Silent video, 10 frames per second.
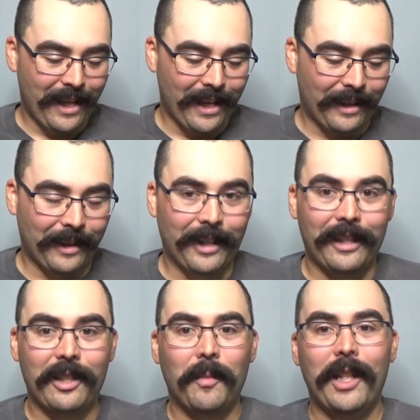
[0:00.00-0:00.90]

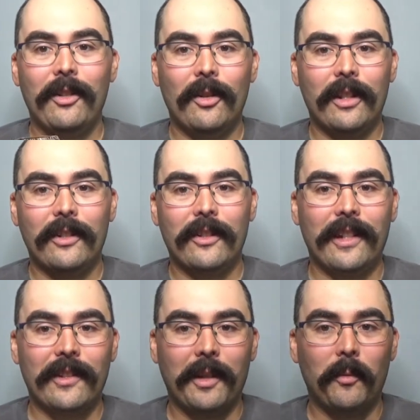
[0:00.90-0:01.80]
You may notice
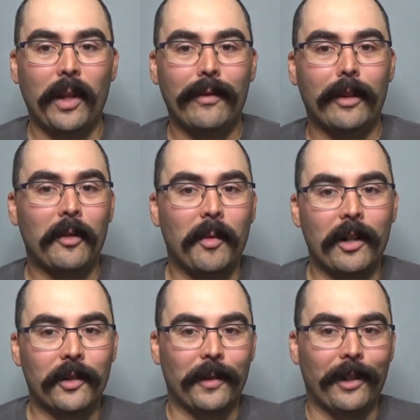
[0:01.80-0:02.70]
as I'm waving this
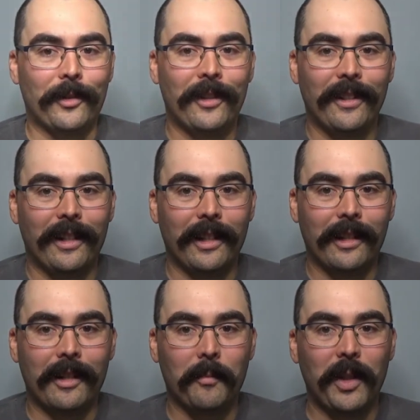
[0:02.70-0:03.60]
box around, I
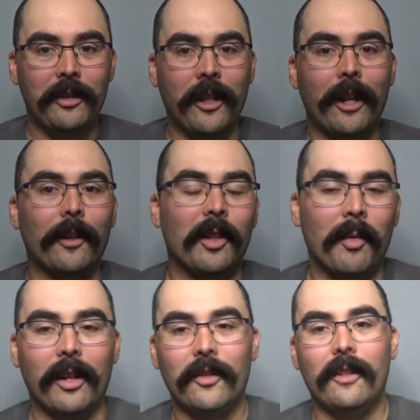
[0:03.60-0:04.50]
got a big tear in the
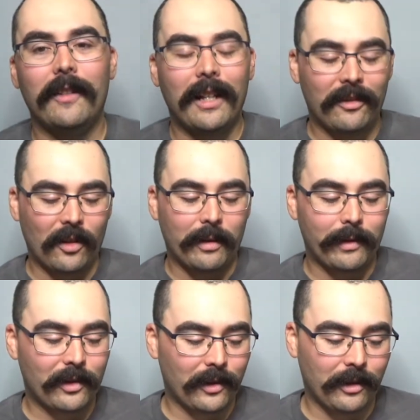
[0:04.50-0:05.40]
box. That's
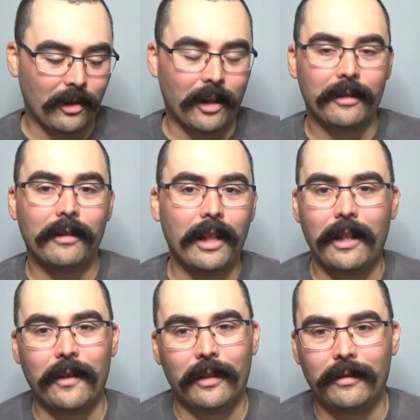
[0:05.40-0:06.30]
obviously not
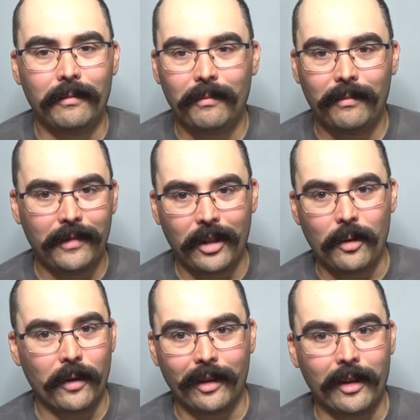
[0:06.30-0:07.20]
anything to do
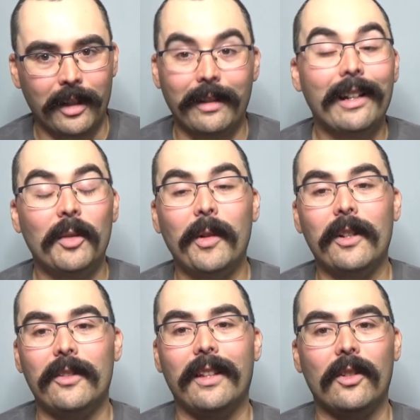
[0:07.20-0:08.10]
with the Lucky Tackle
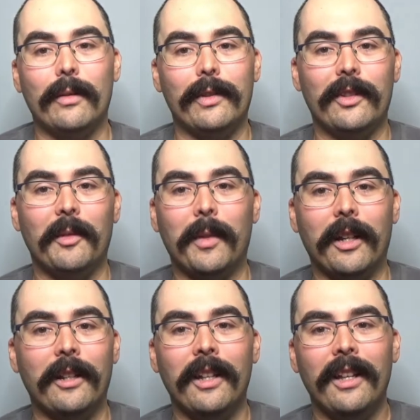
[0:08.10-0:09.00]
Box. That's obviously
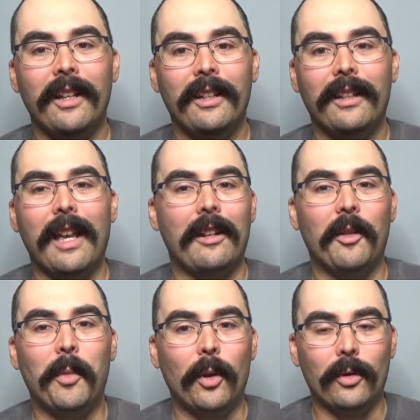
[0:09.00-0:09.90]
my
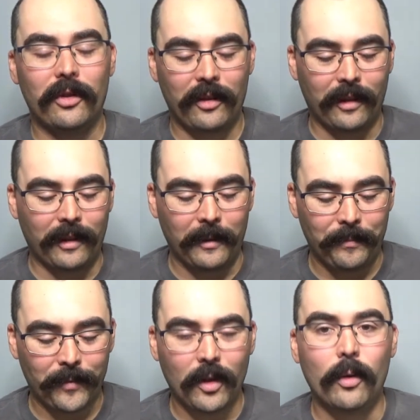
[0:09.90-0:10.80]
Canada Post,
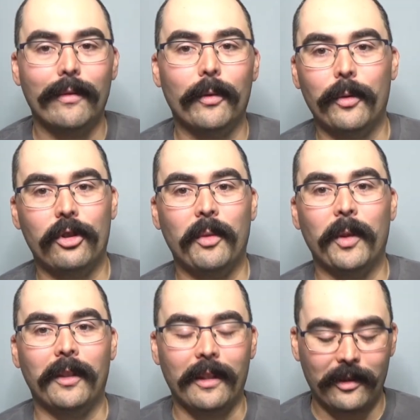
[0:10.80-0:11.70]
whoever was
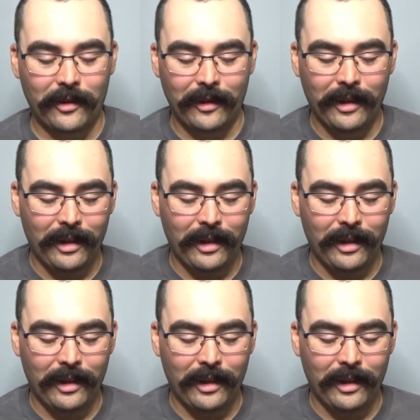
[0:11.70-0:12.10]
shipping this